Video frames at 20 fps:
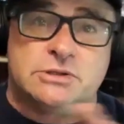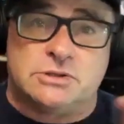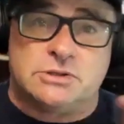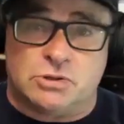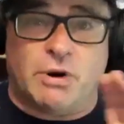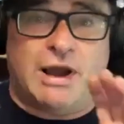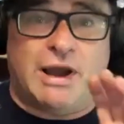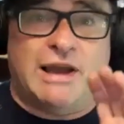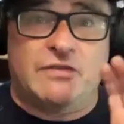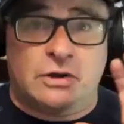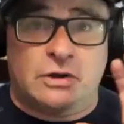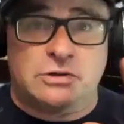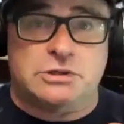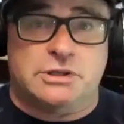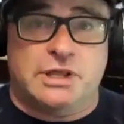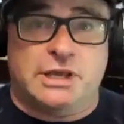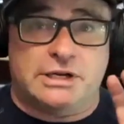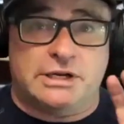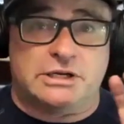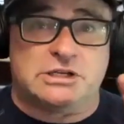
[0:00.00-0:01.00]
I have
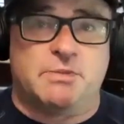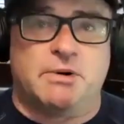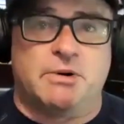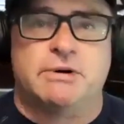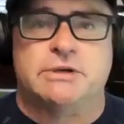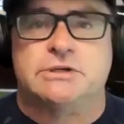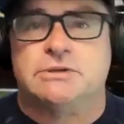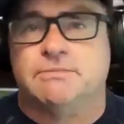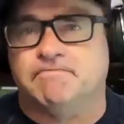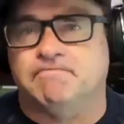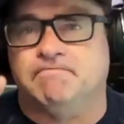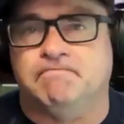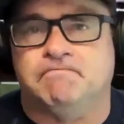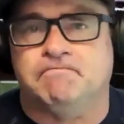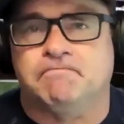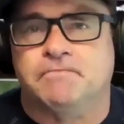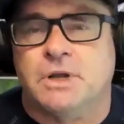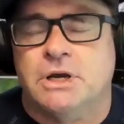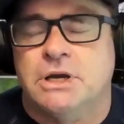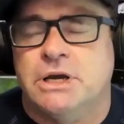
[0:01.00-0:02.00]
that experience.
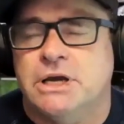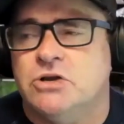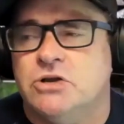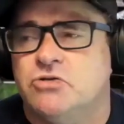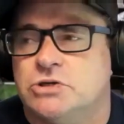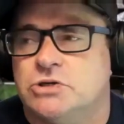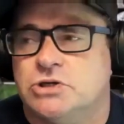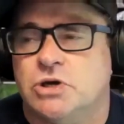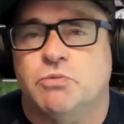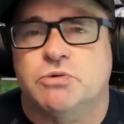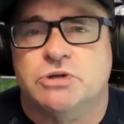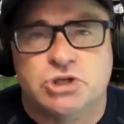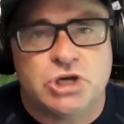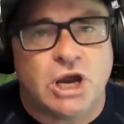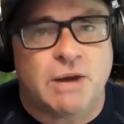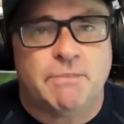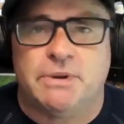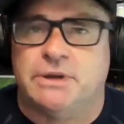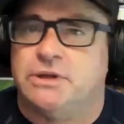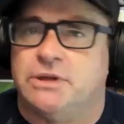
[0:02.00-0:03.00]
So with
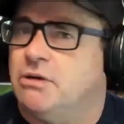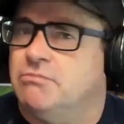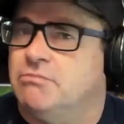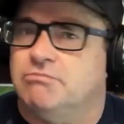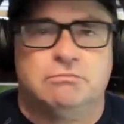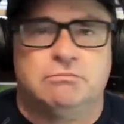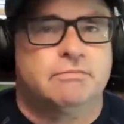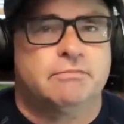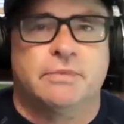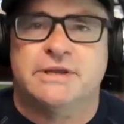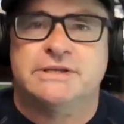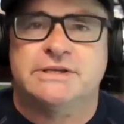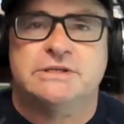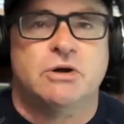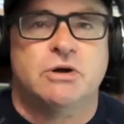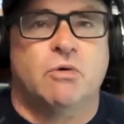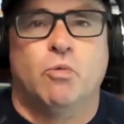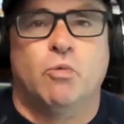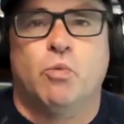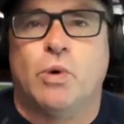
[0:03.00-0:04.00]
Chaplin, there's
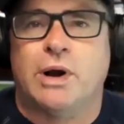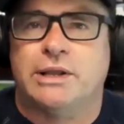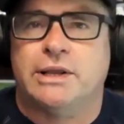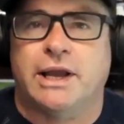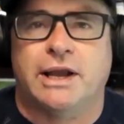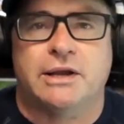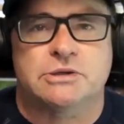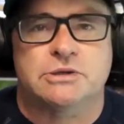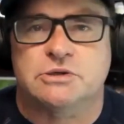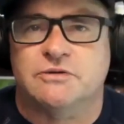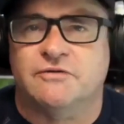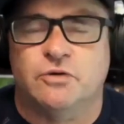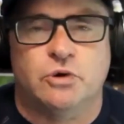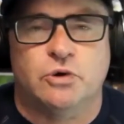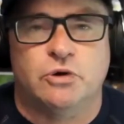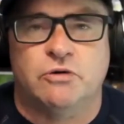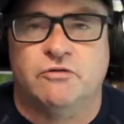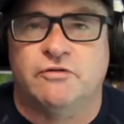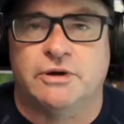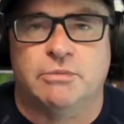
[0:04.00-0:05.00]
not 1 ounce of
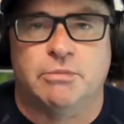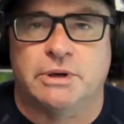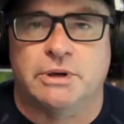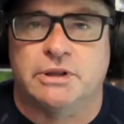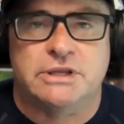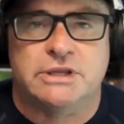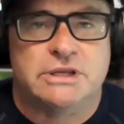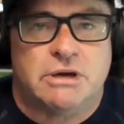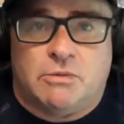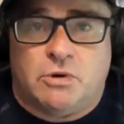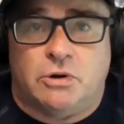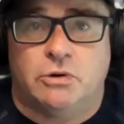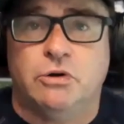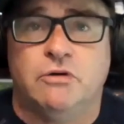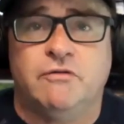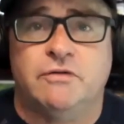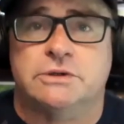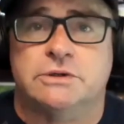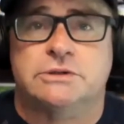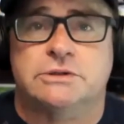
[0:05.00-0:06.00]
nerve in me. I'm not
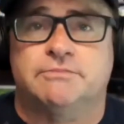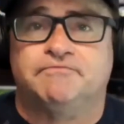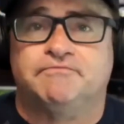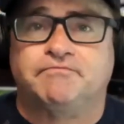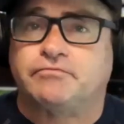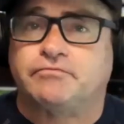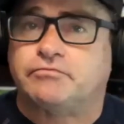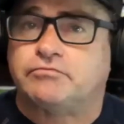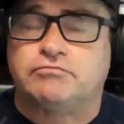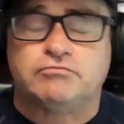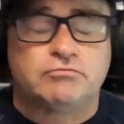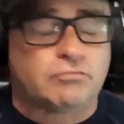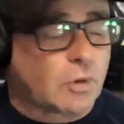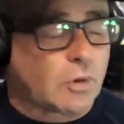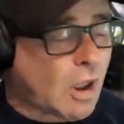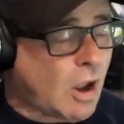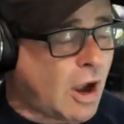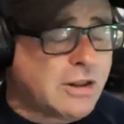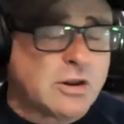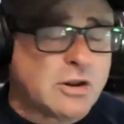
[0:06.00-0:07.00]
nervous.
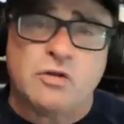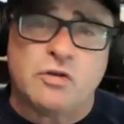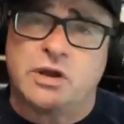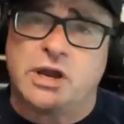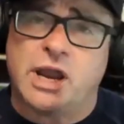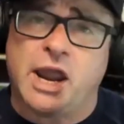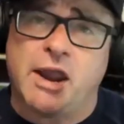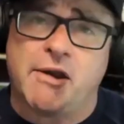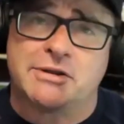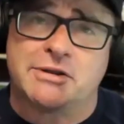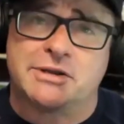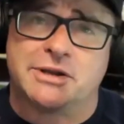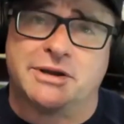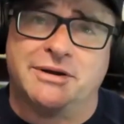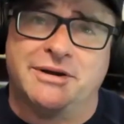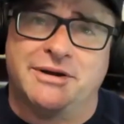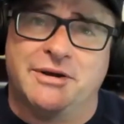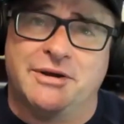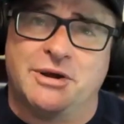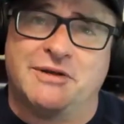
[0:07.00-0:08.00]
I know the character.
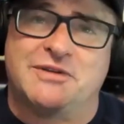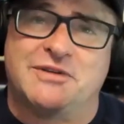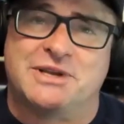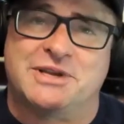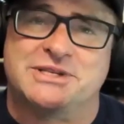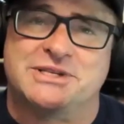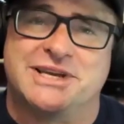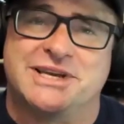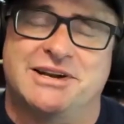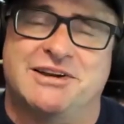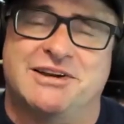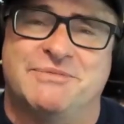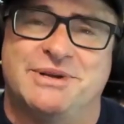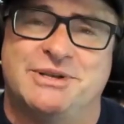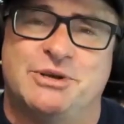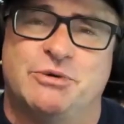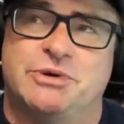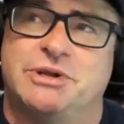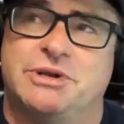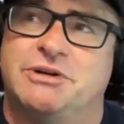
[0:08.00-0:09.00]
You have to understand, I've been
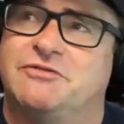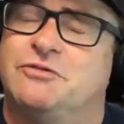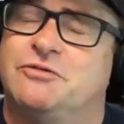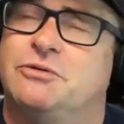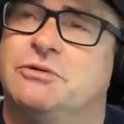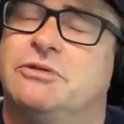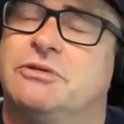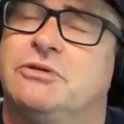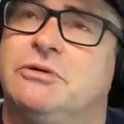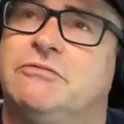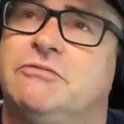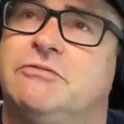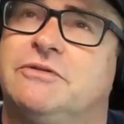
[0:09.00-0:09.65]
doing that for 30